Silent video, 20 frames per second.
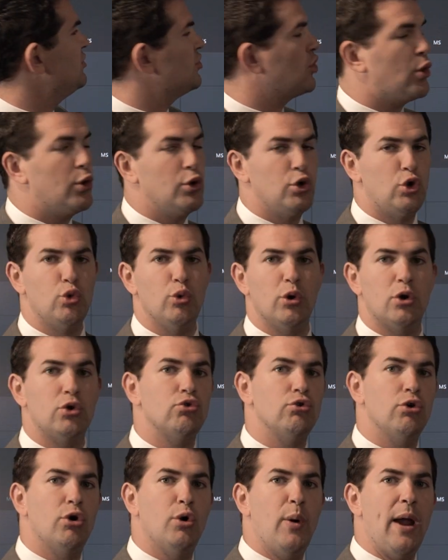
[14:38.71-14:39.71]
is going to
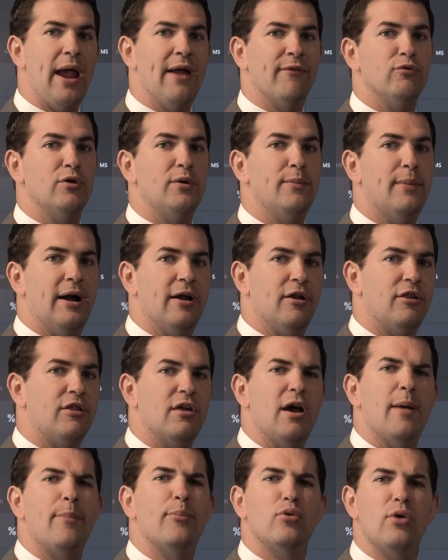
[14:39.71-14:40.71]
accrue every month,
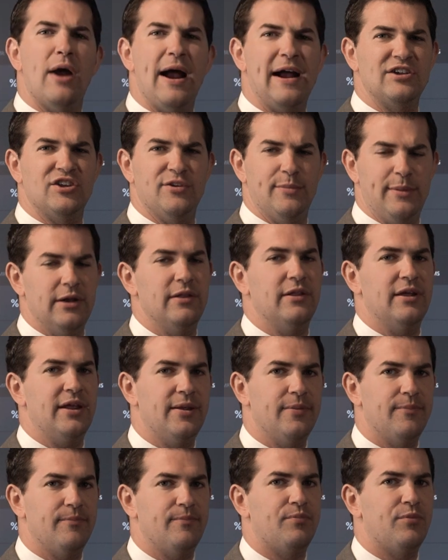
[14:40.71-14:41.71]
approximately.
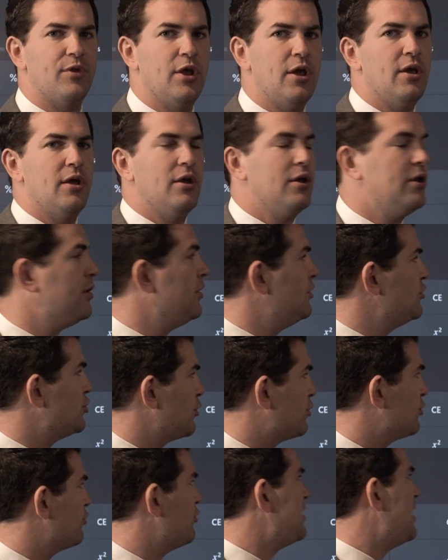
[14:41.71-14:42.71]

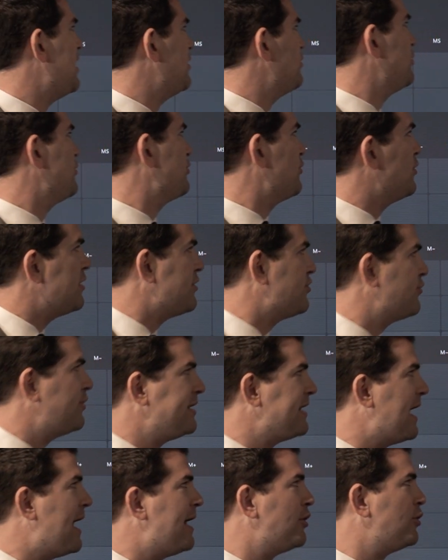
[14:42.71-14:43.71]
So three hundred
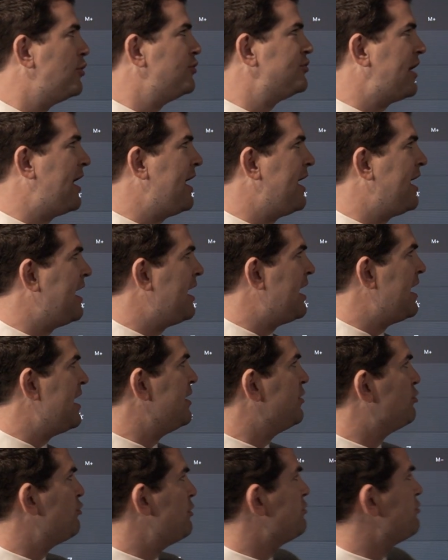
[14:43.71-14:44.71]
thirty-three dollars
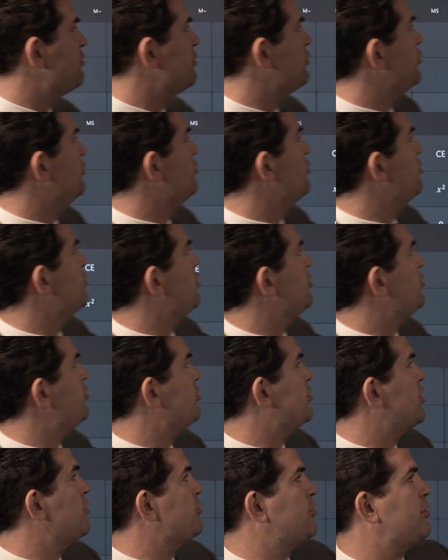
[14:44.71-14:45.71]
and
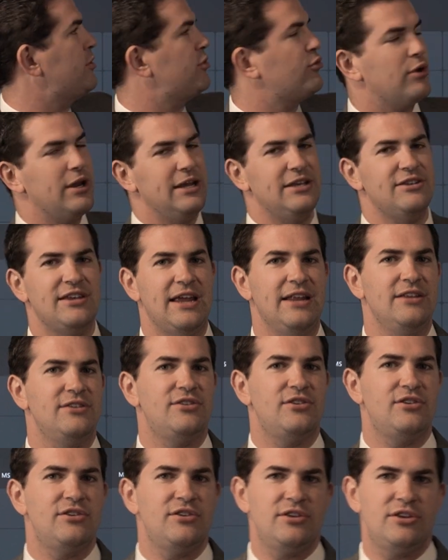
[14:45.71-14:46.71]
thirty-three
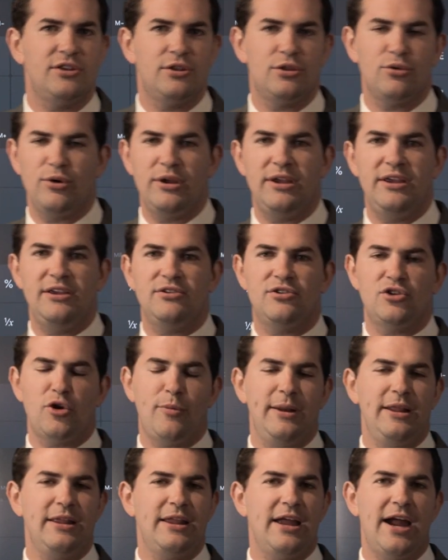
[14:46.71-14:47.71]
cents. Three so
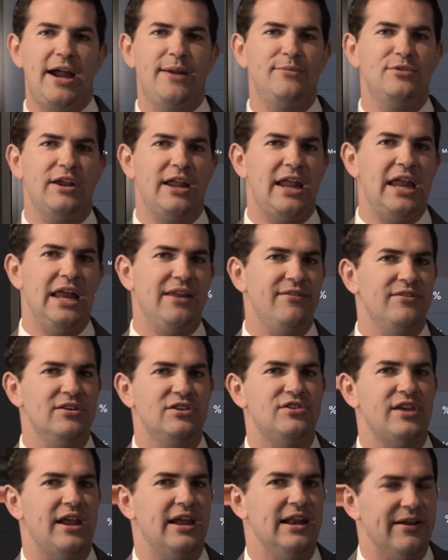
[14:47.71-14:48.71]
many times I can't even
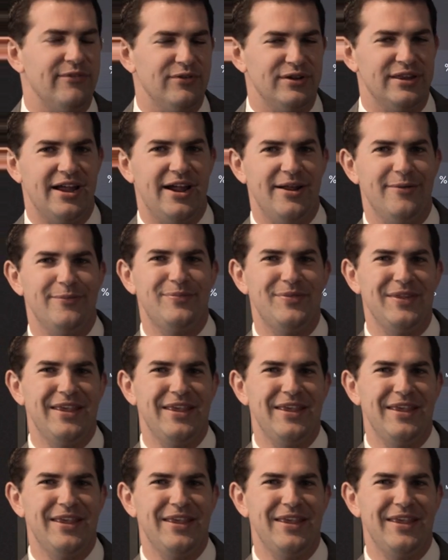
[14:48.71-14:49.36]
say it every time.